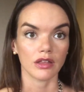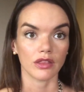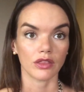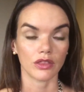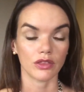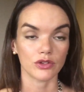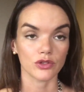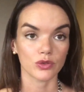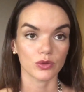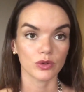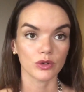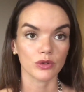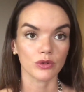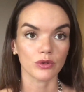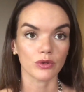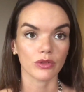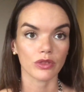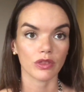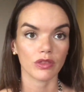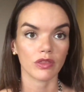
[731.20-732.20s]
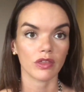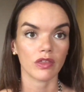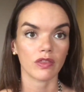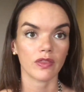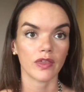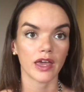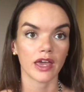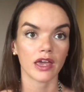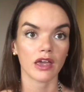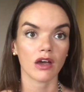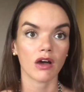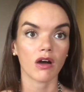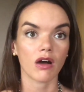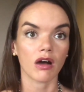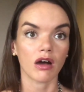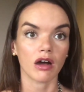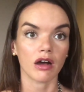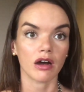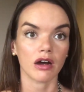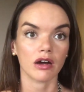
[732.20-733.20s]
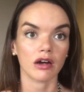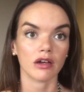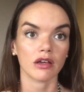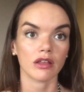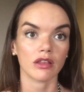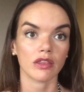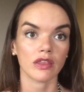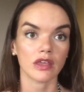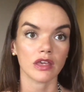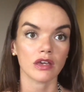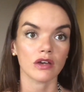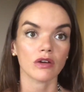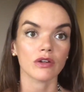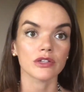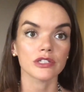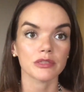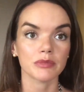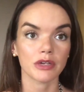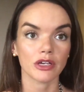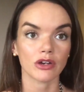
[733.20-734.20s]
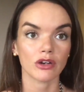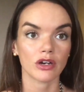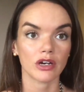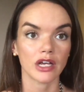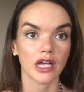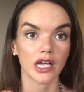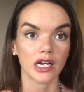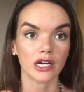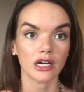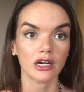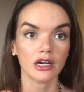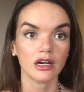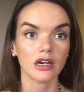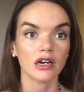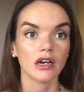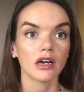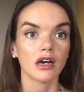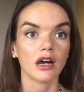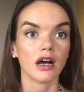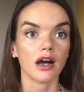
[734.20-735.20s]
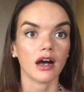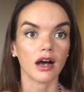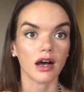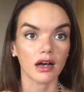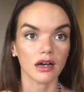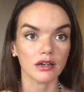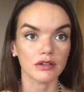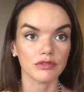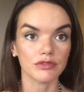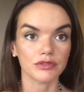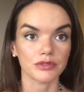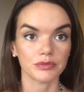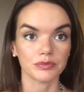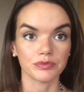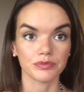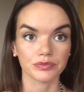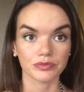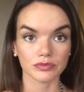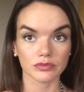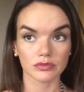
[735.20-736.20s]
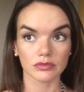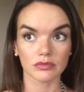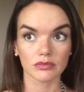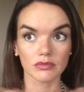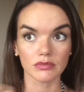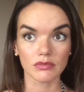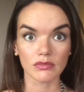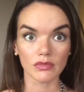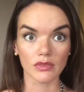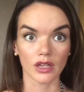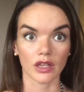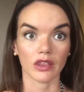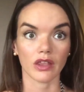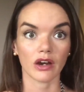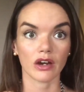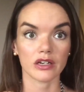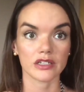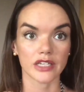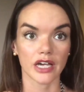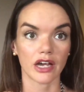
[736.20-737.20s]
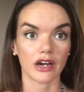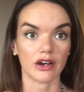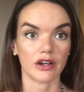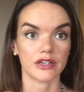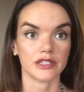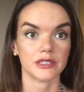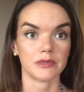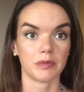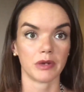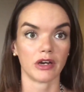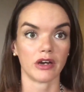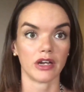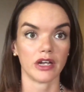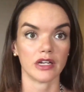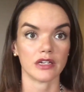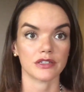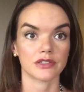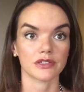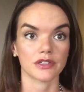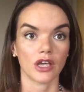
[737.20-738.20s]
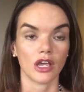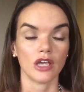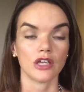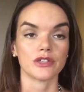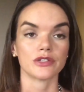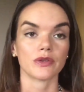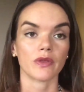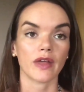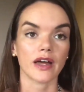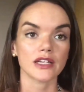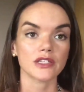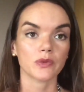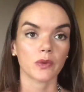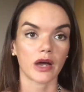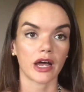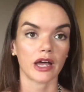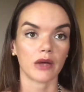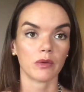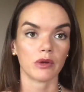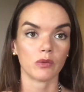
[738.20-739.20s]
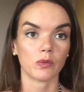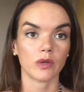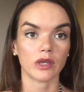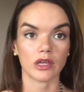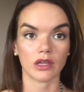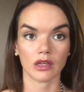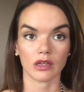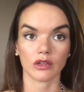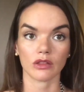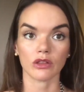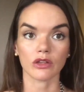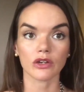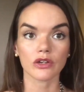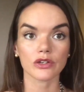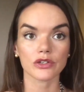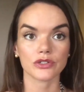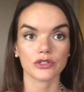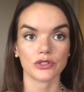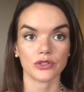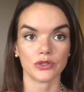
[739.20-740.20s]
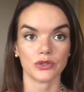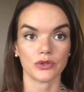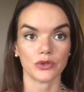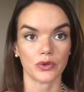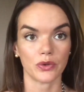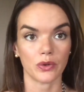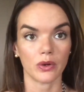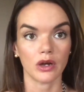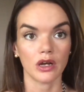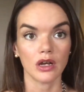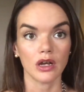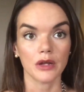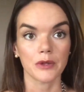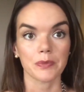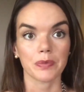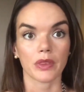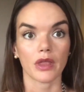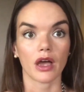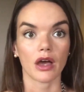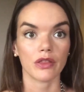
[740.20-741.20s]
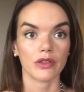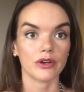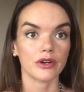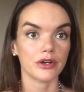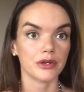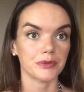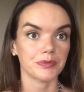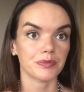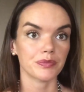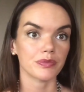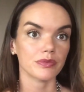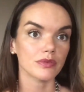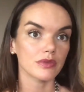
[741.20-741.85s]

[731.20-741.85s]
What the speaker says: the truth that they are the ultimate creator of their entire experience. So that's why when we look to other